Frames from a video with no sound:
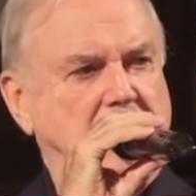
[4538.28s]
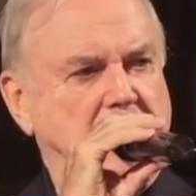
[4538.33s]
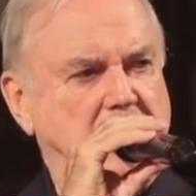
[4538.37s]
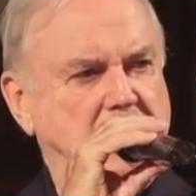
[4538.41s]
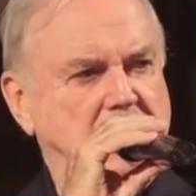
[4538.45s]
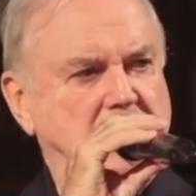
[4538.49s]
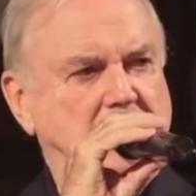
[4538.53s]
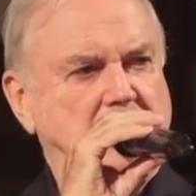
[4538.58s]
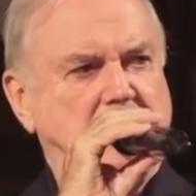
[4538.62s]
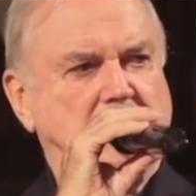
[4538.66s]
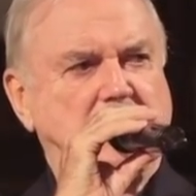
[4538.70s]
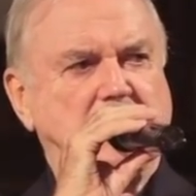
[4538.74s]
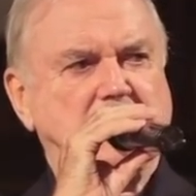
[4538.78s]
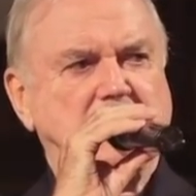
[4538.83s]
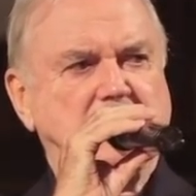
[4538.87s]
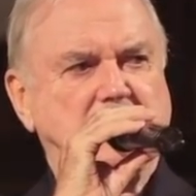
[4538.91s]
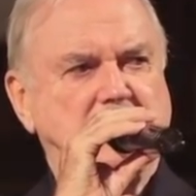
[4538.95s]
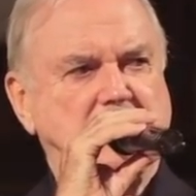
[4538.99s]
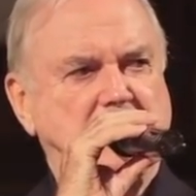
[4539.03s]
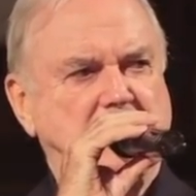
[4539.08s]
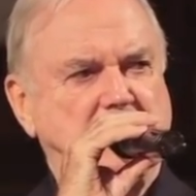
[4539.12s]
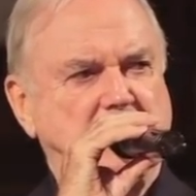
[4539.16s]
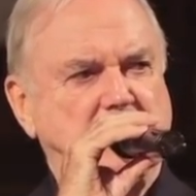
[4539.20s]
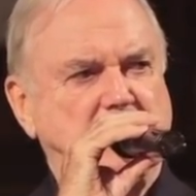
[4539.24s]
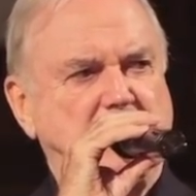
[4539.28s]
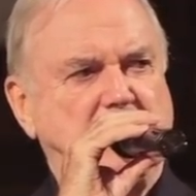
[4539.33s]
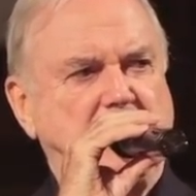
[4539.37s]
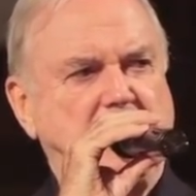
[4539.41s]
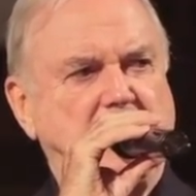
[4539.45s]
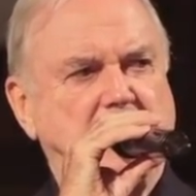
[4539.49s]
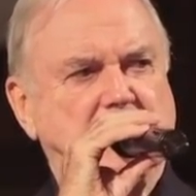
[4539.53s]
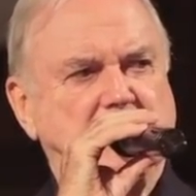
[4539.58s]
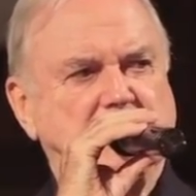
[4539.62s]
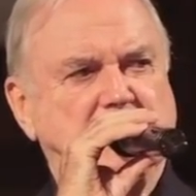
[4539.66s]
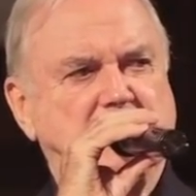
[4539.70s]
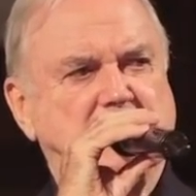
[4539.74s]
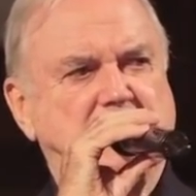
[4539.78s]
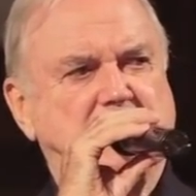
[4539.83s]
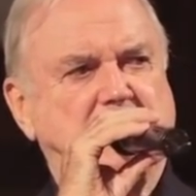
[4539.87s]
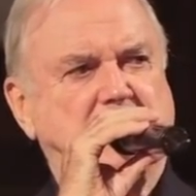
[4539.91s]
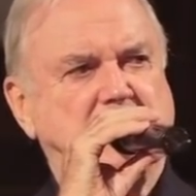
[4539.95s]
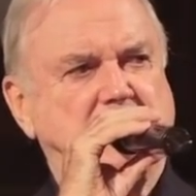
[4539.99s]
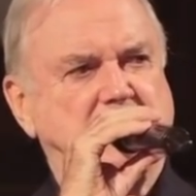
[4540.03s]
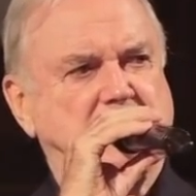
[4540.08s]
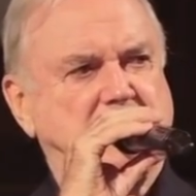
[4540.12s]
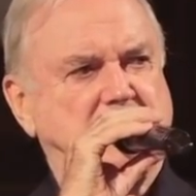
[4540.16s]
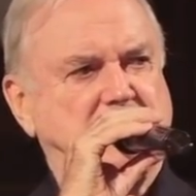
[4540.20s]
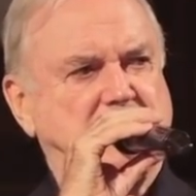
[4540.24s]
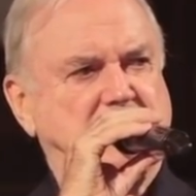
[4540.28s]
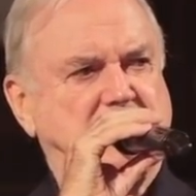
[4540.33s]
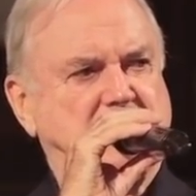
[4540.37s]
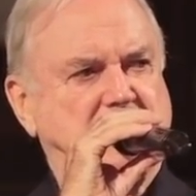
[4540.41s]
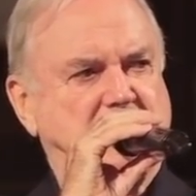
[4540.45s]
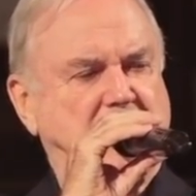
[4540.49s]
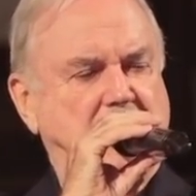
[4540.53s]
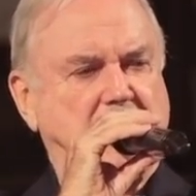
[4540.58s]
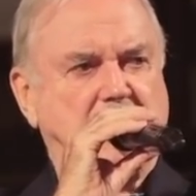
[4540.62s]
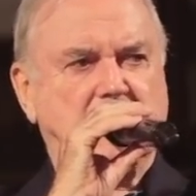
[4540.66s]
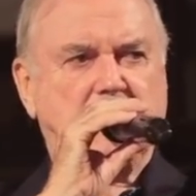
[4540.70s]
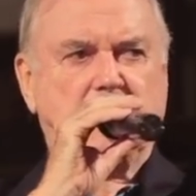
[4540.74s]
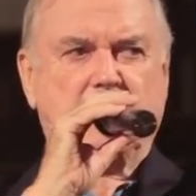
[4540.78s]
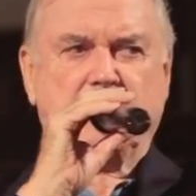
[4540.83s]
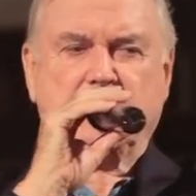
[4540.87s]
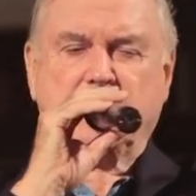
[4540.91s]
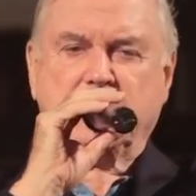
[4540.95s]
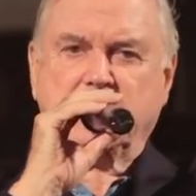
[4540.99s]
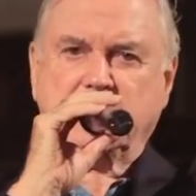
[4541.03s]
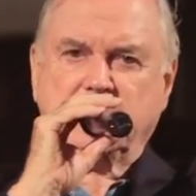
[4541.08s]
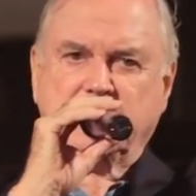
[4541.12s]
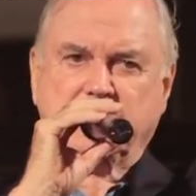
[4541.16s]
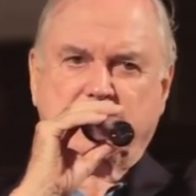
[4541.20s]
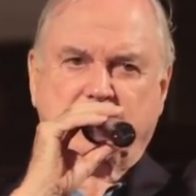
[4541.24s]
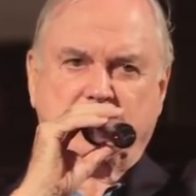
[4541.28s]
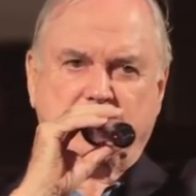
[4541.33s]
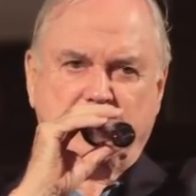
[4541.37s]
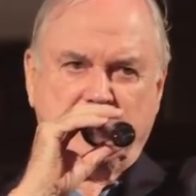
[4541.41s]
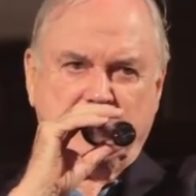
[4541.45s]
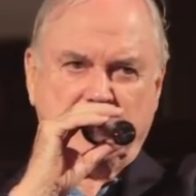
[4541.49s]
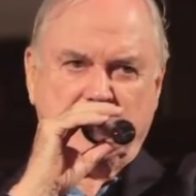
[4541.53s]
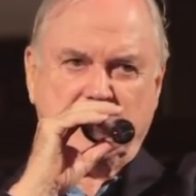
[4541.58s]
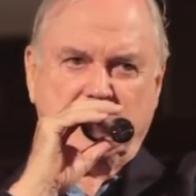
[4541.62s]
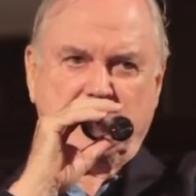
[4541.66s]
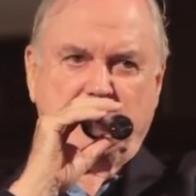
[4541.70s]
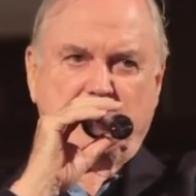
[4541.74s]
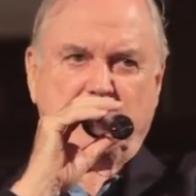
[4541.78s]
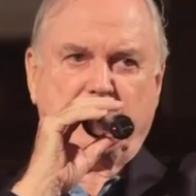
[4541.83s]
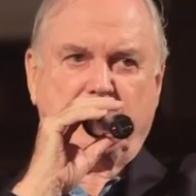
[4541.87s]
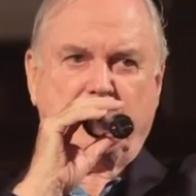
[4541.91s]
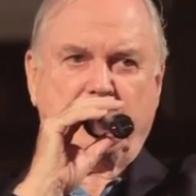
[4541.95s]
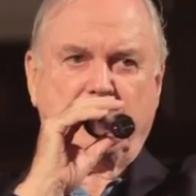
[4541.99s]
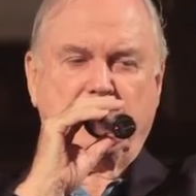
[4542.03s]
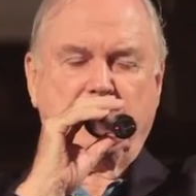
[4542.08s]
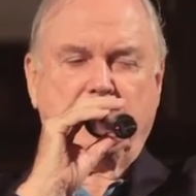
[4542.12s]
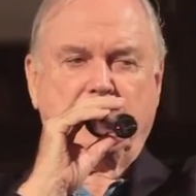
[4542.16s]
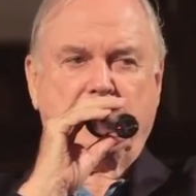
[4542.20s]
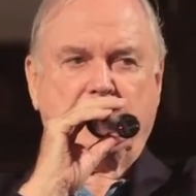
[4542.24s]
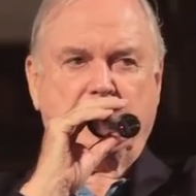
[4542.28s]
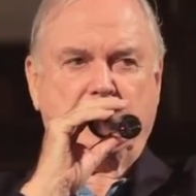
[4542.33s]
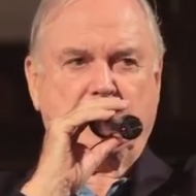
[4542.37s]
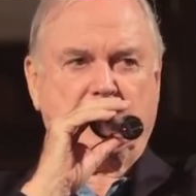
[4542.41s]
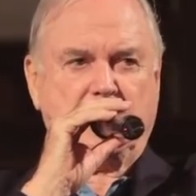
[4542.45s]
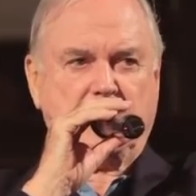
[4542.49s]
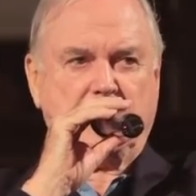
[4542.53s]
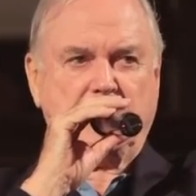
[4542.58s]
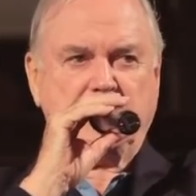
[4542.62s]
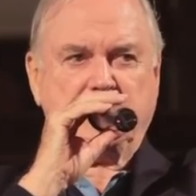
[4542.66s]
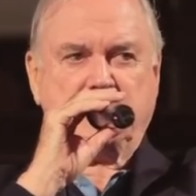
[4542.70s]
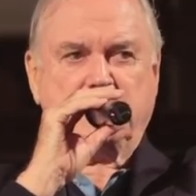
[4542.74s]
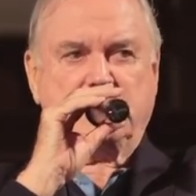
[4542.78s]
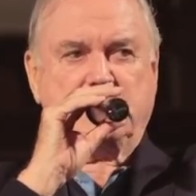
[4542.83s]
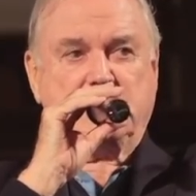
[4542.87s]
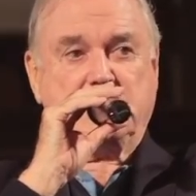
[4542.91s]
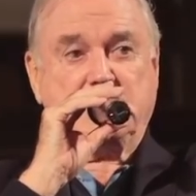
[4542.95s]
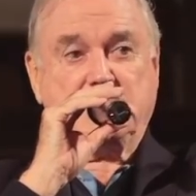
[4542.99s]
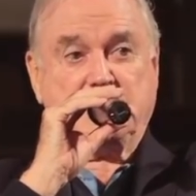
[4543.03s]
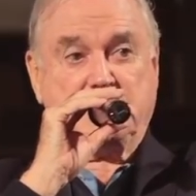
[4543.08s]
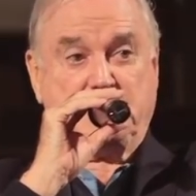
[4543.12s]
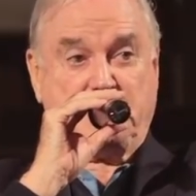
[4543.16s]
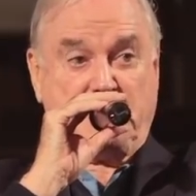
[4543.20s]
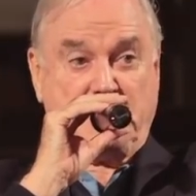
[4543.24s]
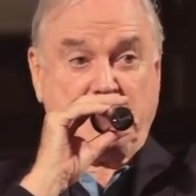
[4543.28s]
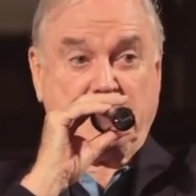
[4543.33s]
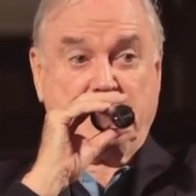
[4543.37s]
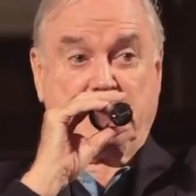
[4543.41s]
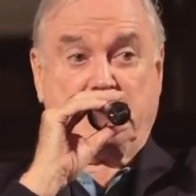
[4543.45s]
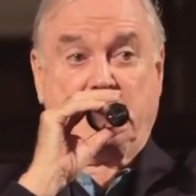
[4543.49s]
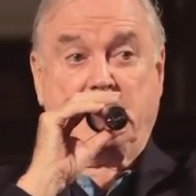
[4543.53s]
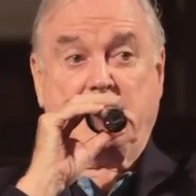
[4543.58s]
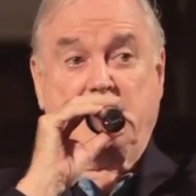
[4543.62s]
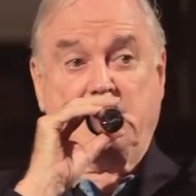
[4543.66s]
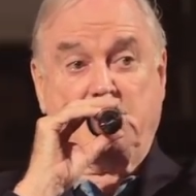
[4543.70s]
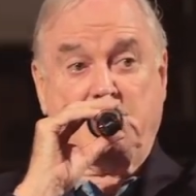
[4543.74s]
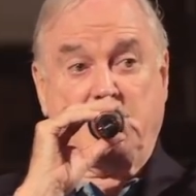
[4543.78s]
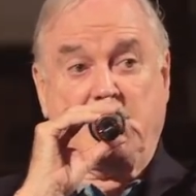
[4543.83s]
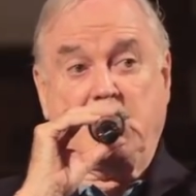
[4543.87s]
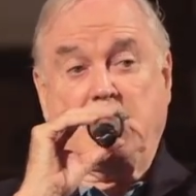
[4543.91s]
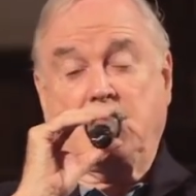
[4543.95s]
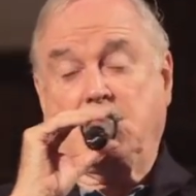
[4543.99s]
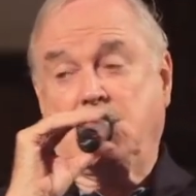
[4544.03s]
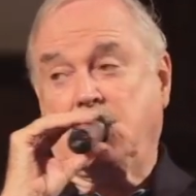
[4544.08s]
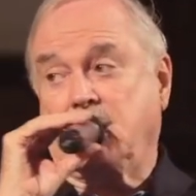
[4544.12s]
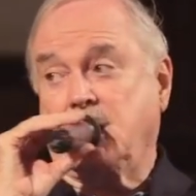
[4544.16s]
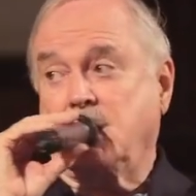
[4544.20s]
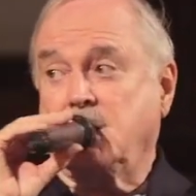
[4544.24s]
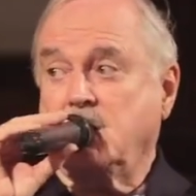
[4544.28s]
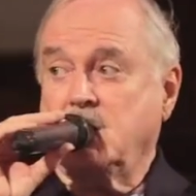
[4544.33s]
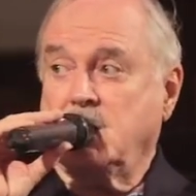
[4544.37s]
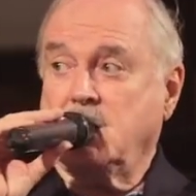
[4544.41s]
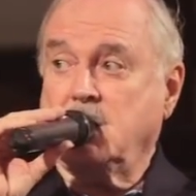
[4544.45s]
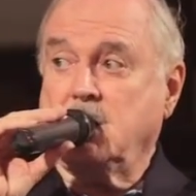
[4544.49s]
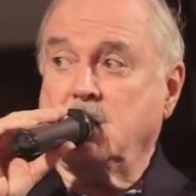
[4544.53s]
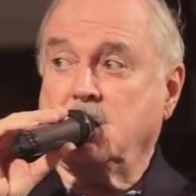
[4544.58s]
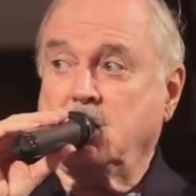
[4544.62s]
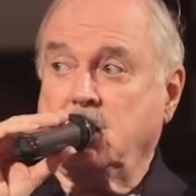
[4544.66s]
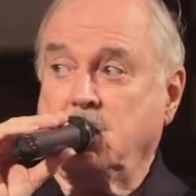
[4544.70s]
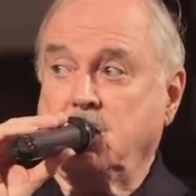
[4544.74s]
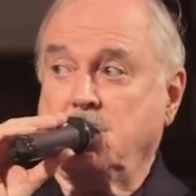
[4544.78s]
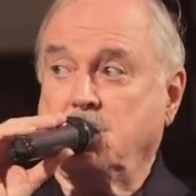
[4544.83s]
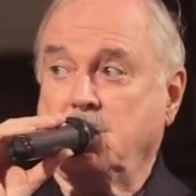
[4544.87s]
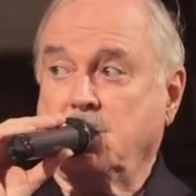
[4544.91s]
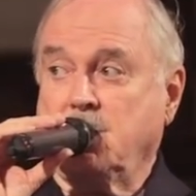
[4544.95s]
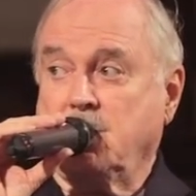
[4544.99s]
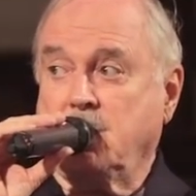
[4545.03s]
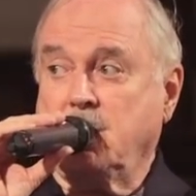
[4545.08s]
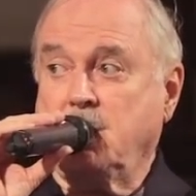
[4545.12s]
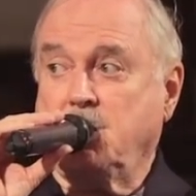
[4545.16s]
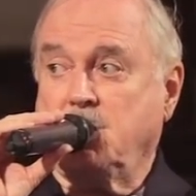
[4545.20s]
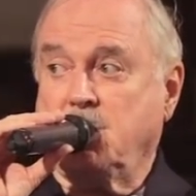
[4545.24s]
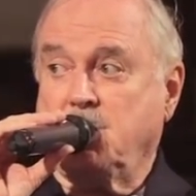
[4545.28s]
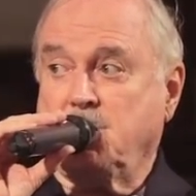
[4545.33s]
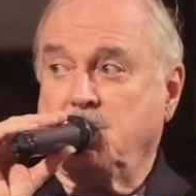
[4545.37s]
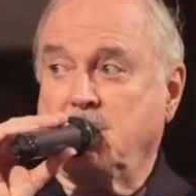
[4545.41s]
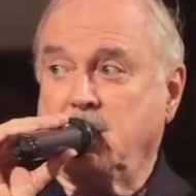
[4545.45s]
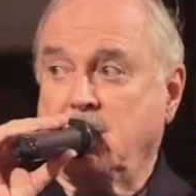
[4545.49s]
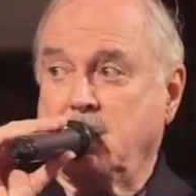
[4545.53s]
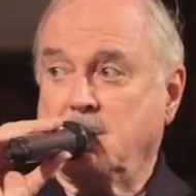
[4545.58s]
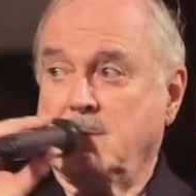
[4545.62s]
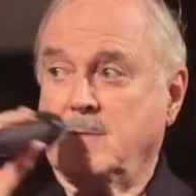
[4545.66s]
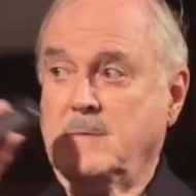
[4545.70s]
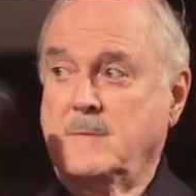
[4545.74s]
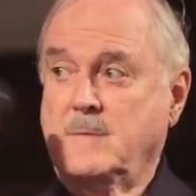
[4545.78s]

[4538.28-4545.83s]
nowadays nobody has a sense of scale of what is really important and what isn't, especially the media. And I know you agree with me.